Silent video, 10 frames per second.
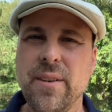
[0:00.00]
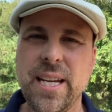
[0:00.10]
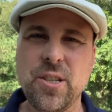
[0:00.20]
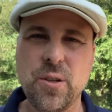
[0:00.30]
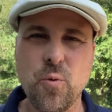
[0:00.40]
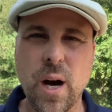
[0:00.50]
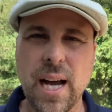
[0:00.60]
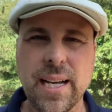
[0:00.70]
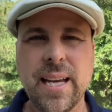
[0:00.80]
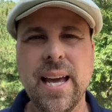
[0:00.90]

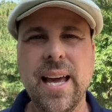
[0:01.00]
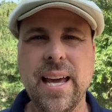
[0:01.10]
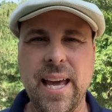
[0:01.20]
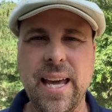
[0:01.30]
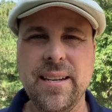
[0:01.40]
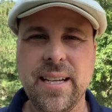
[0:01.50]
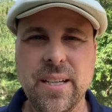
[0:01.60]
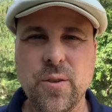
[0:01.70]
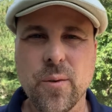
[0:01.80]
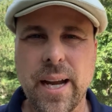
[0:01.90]
nationwide and
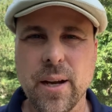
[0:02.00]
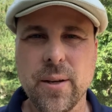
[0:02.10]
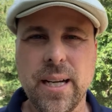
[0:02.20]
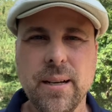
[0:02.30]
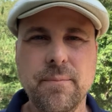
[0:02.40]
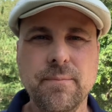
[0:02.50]
in your area.